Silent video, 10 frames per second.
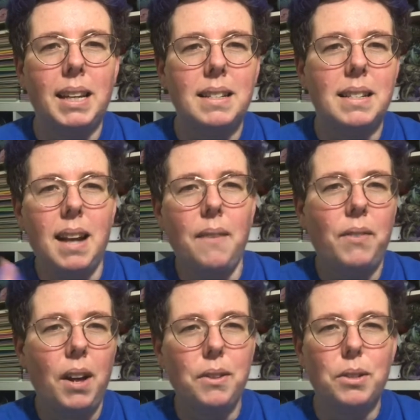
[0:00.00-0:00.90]
because it's time
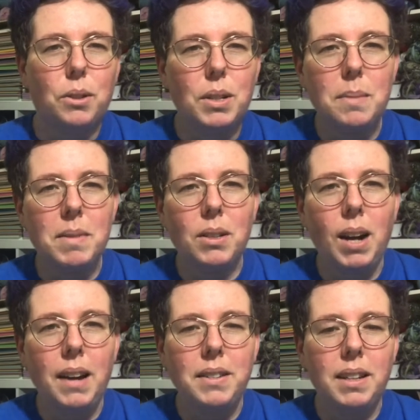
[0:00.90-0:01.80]
for all those Christmas
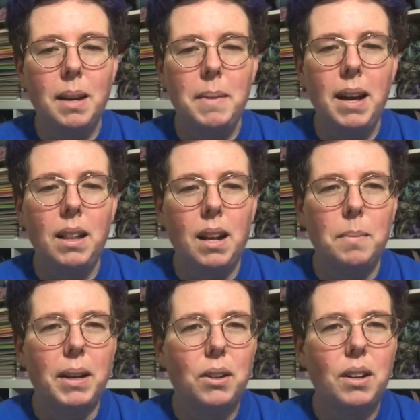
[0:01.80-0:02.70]
crafts to come out. A lot of
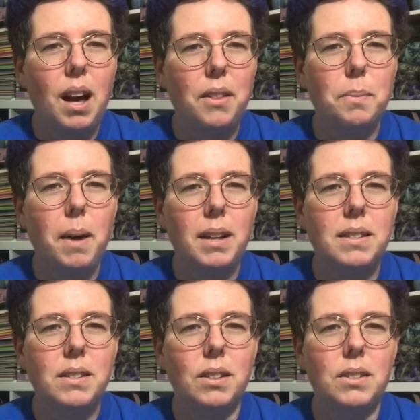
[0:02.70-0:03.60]
my other
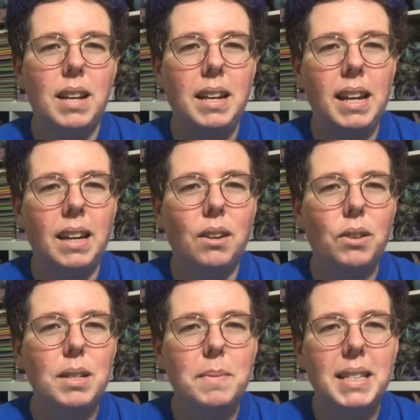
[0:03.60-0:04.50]
boxes are sending
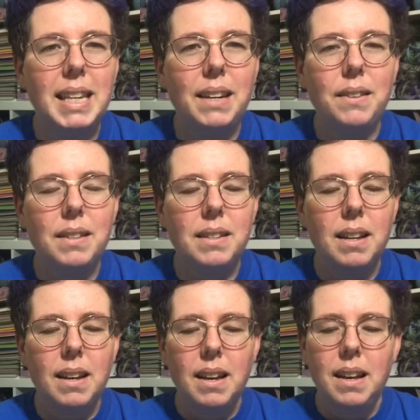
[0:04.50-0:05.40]
Christmas kits.
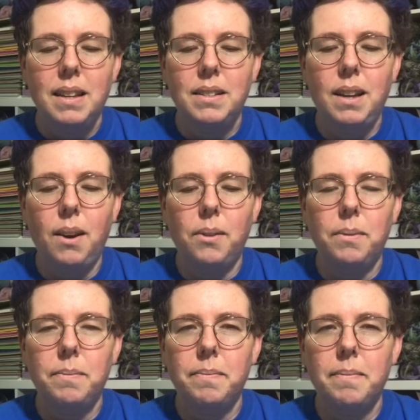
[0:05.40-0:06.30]
So,
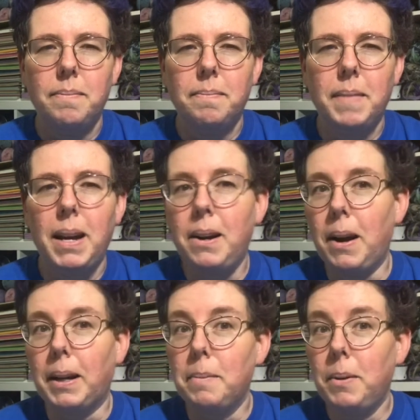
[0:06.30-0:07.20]
I don't know,
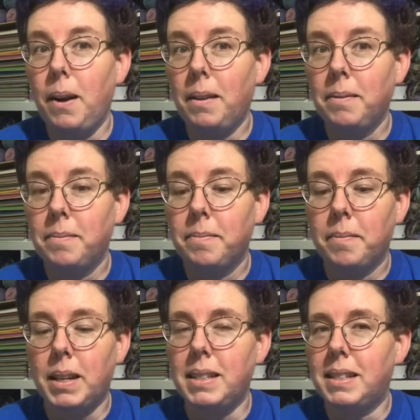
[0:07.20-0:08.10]
I could be wrong
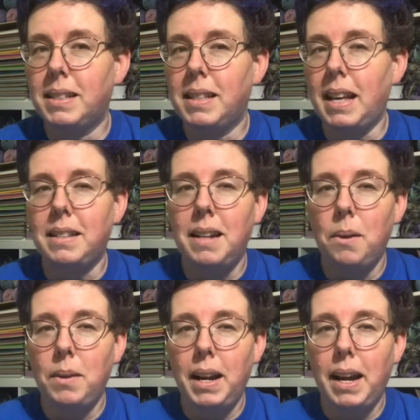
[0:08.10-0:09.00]
because that's
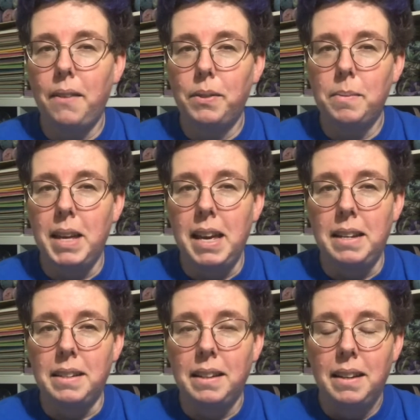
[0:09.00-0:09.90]
not what I got from the
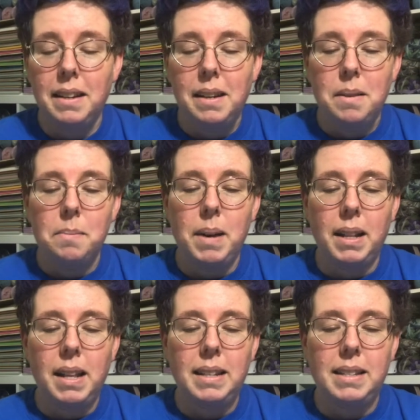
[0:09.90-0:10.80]
hint.
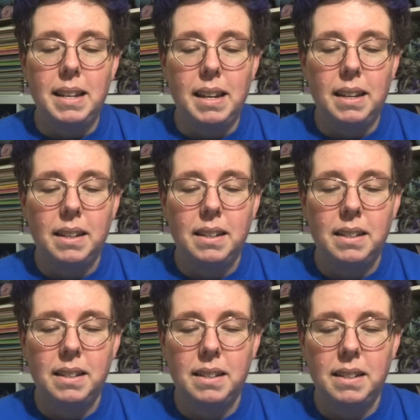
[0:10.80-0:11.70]
But let's see.
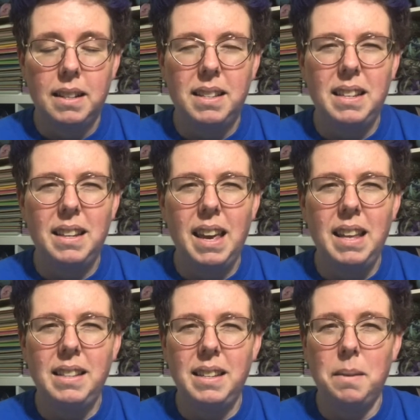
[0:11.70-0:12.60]
The
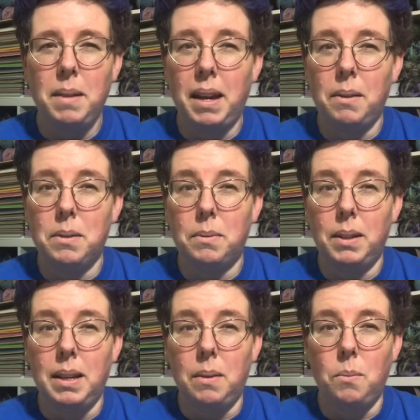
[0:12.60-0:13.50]
hint seemed like it was
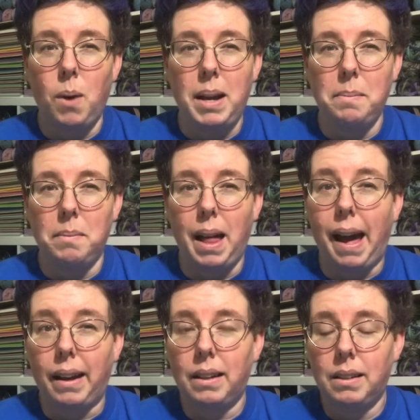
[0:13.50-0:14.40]
really white and
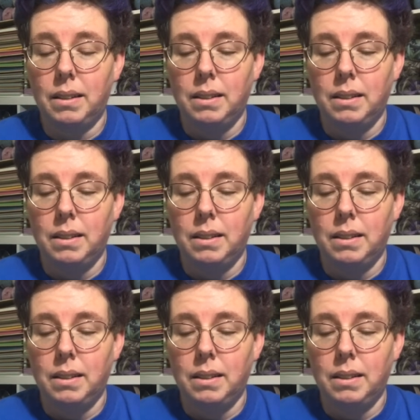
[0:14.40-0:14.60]
black.